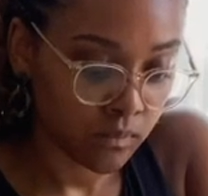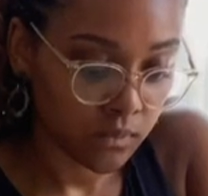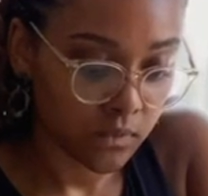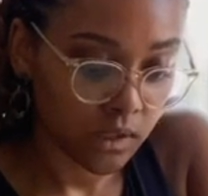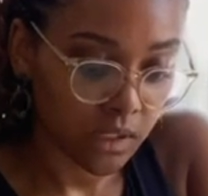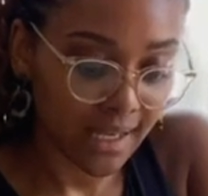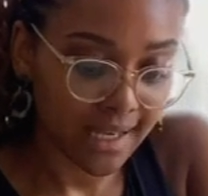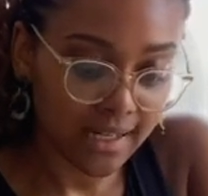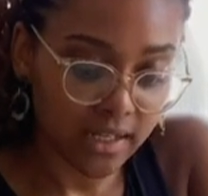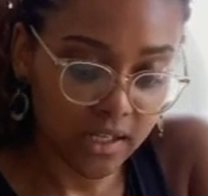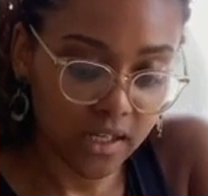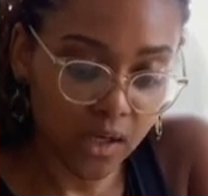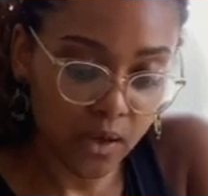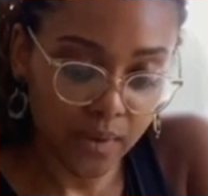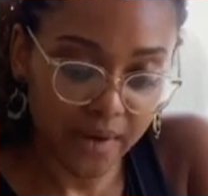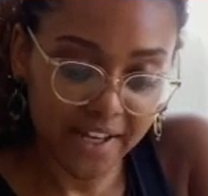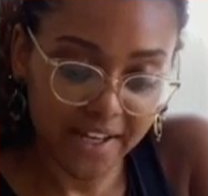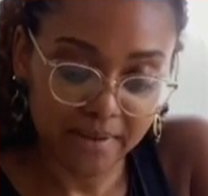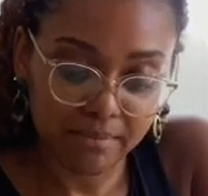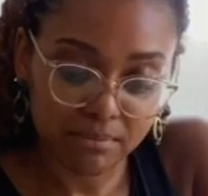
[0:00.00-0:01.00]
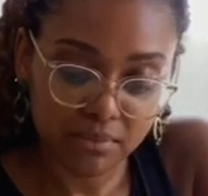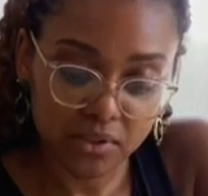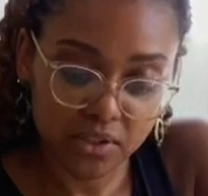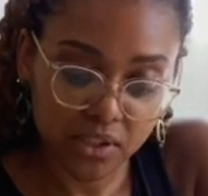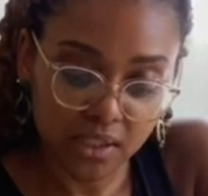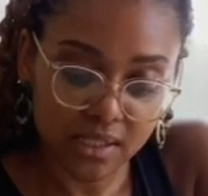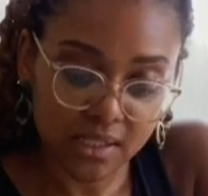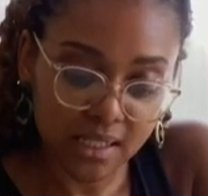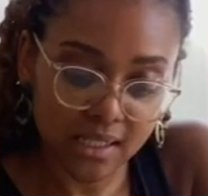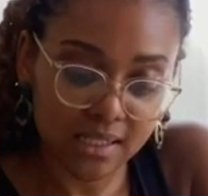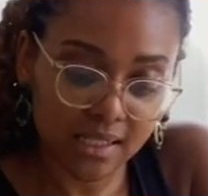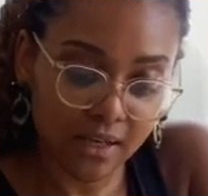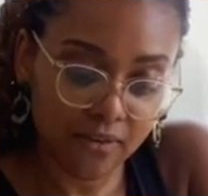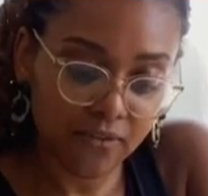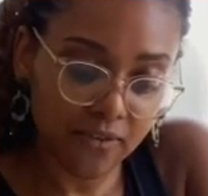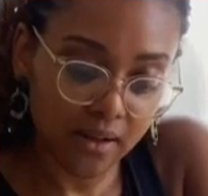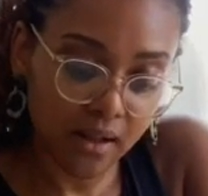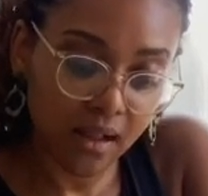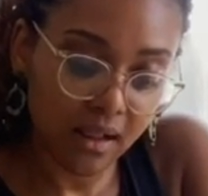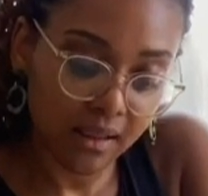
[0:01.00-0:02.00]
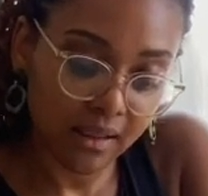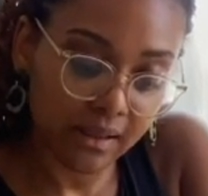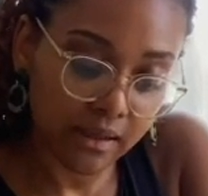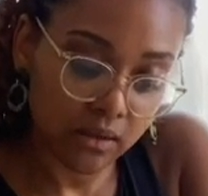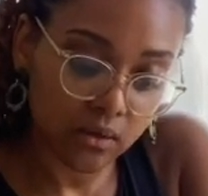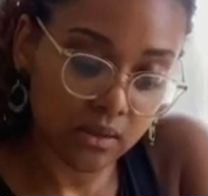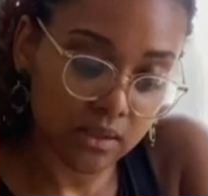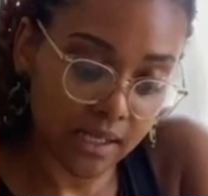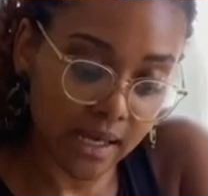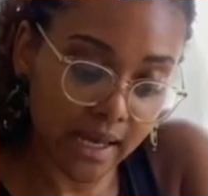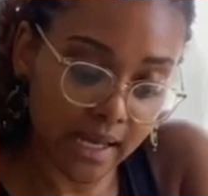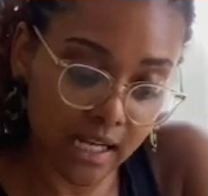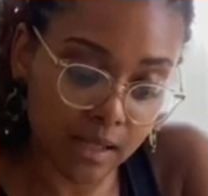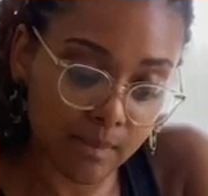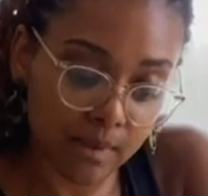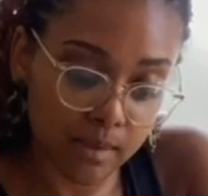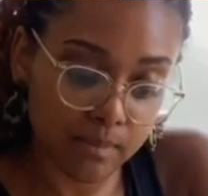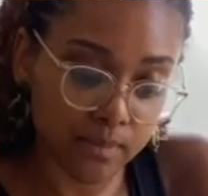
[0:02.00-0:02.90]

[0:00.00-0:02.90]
And you know what? Just because I feel a little tiny bit